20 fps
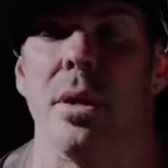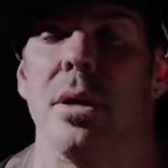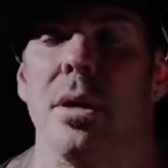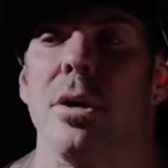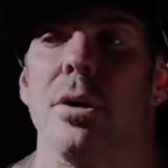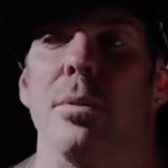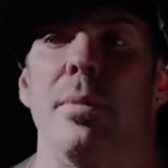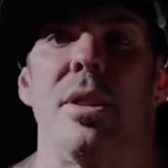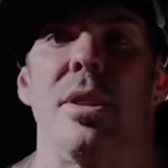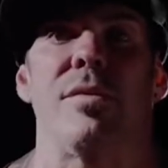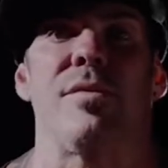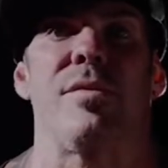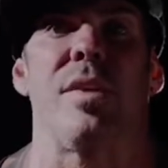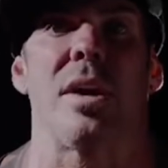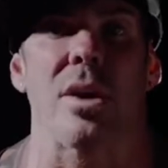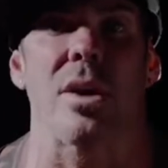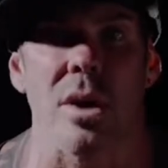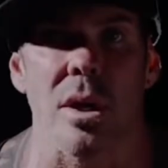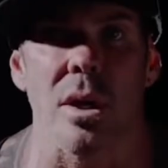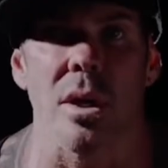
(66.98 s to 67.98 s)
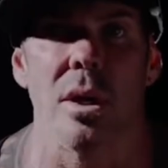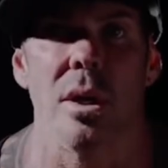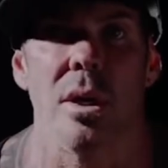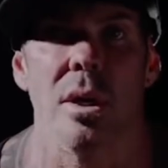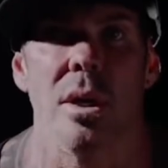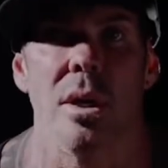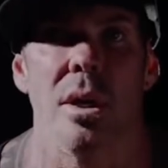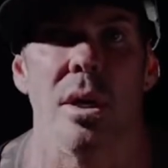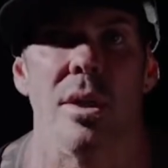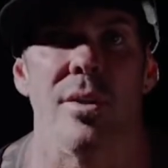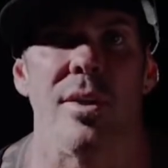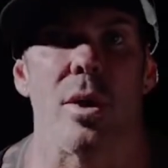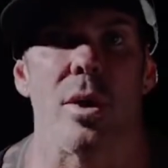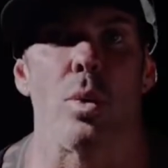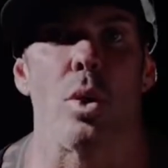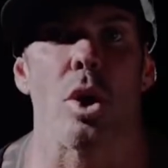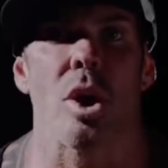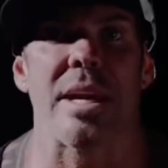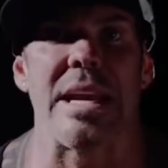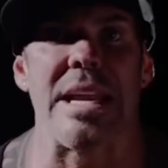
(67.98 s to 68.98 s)
No, motherfucker. They're
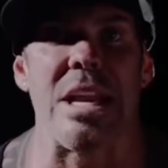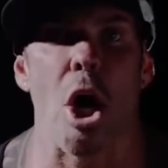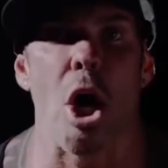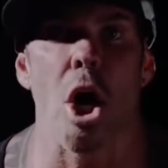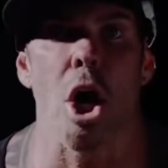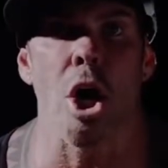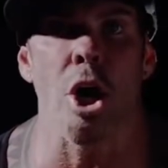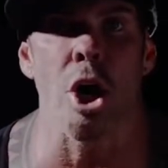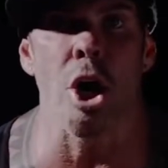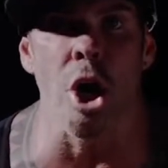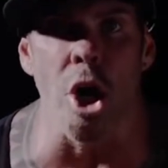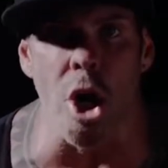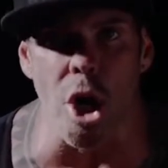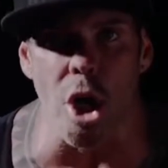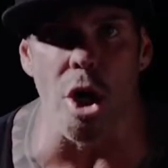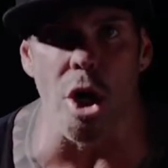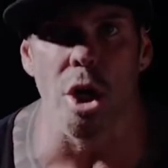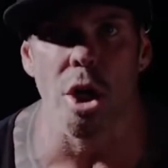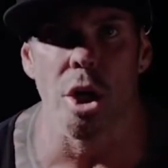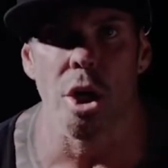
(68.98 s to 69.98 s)
working harder.